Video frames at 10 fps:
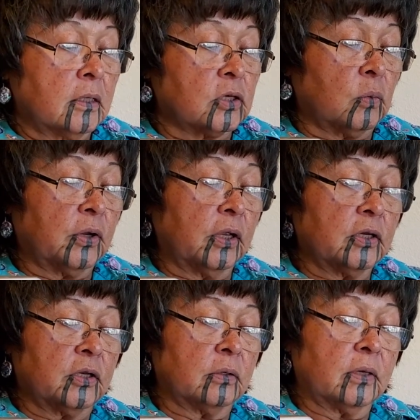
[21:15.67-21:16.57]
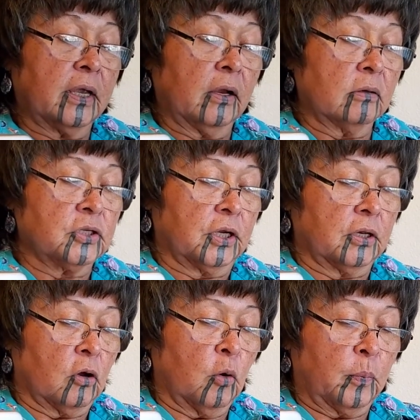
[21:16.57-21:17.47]
So what you're going to do here is you're going
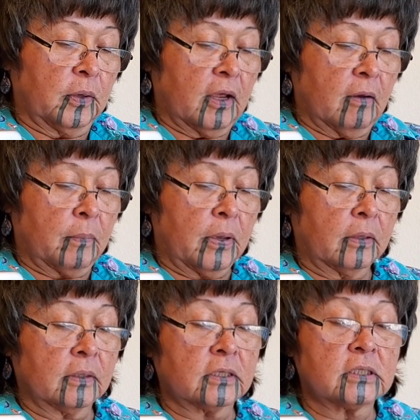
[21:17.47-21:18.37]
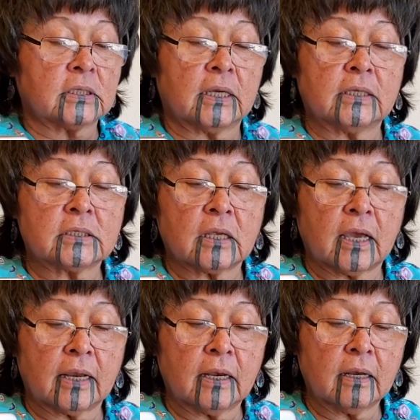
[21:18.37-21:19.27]
to open up this
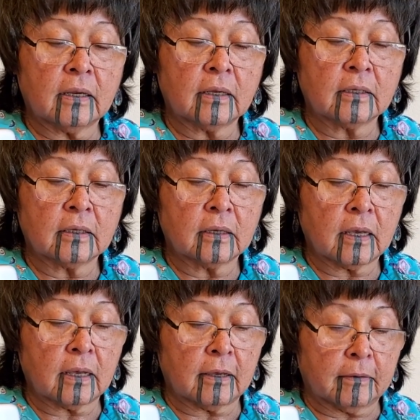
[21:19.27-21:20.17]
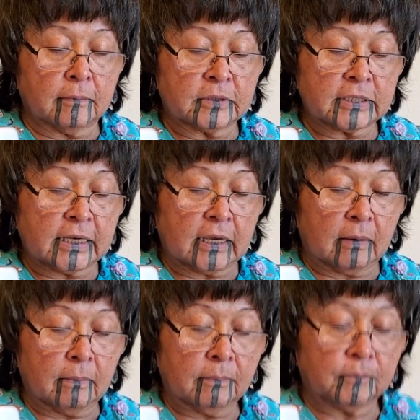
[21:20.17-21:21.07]
inside
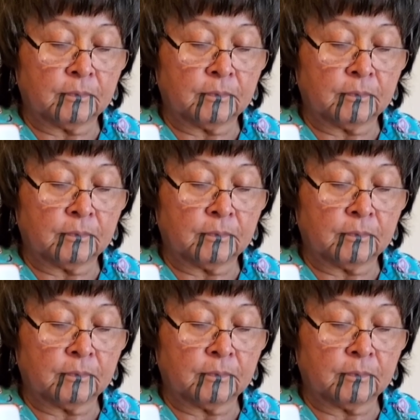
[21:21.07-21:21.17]
seam,